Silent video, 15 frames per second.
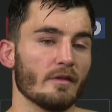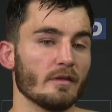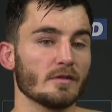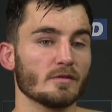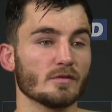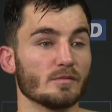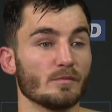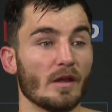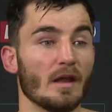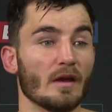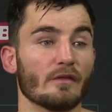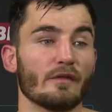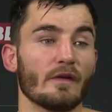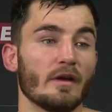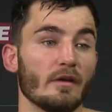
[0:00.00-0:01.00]
this is my
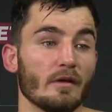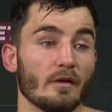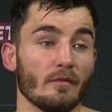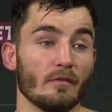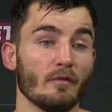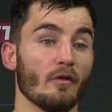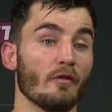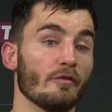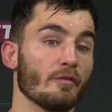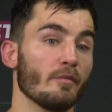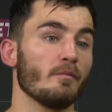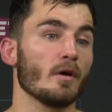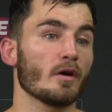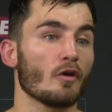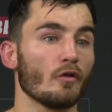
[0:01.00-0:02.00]
last fight of
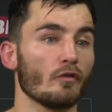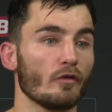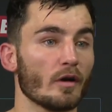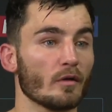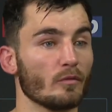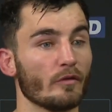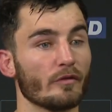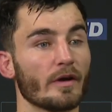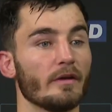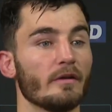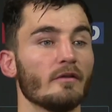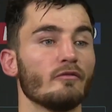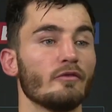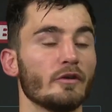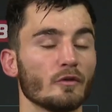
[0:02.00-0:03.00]
my contract. We've kind
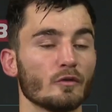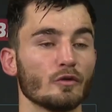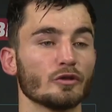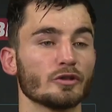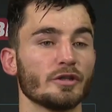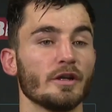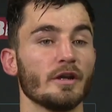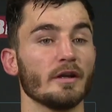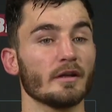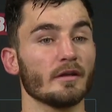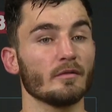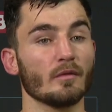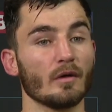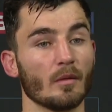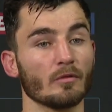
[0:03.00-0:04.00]
of renegotiated,
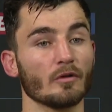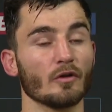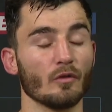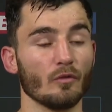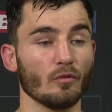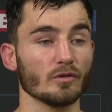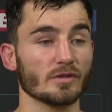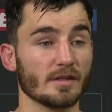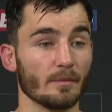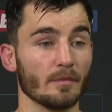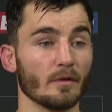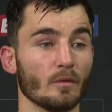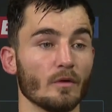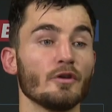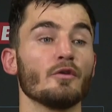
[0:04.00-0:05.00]
and I'm going to step
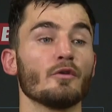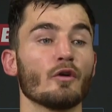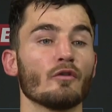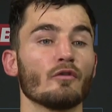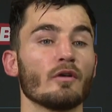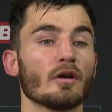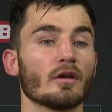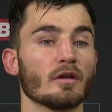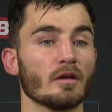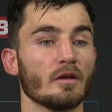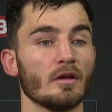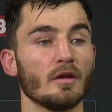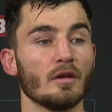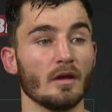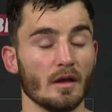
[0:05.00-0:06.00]
into a new contract
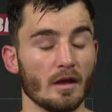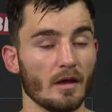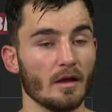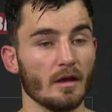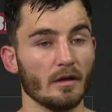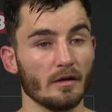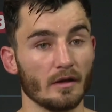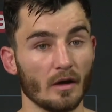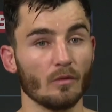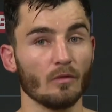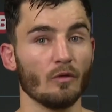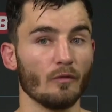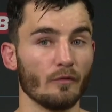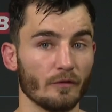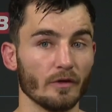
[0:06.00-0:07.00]
now.
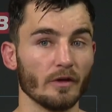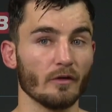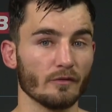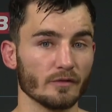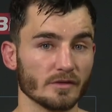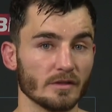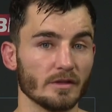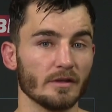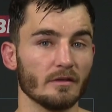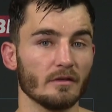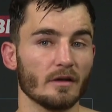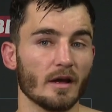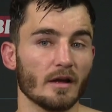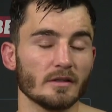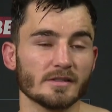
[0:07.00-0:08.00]
Hopefully, obviously,
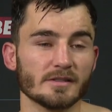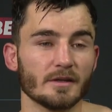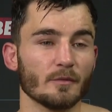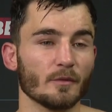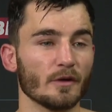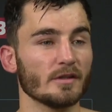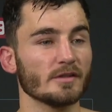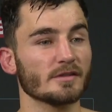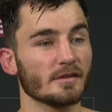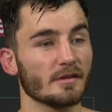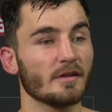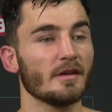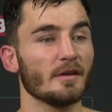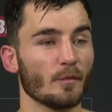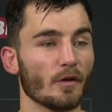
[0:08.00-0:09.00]
Eddie's seen what
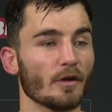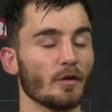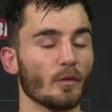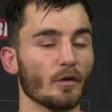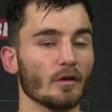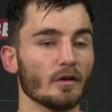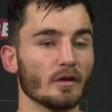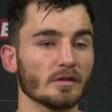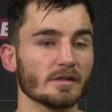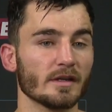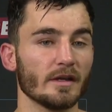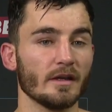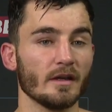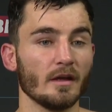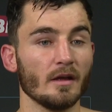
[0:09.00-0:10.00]
he wanted to
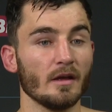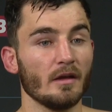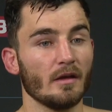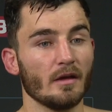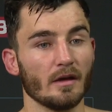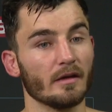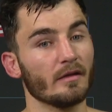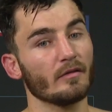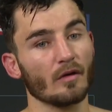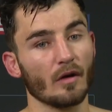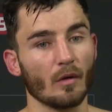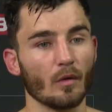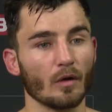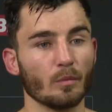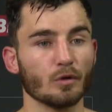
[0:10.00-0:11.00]
say. And I
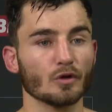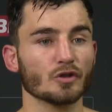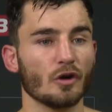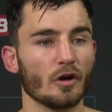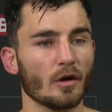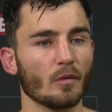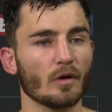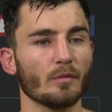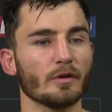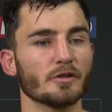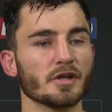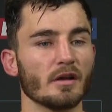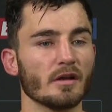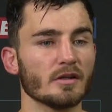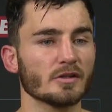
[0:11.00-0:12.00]
want to push on, I want to be
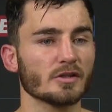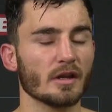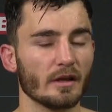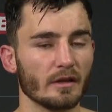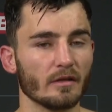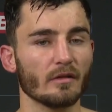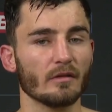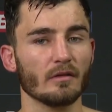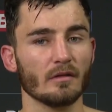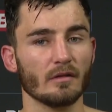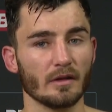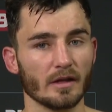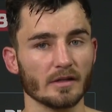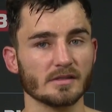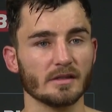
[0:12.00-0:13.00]
challenged. Like
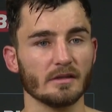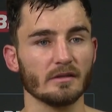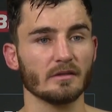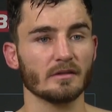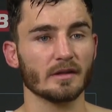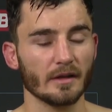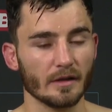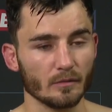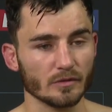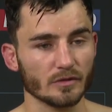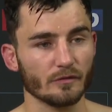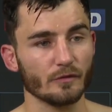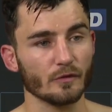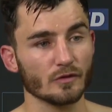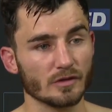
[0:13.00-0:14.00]
I said, tonight was the
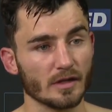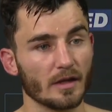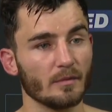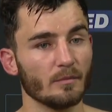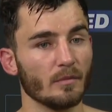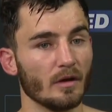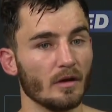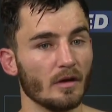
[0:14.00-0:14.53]
first time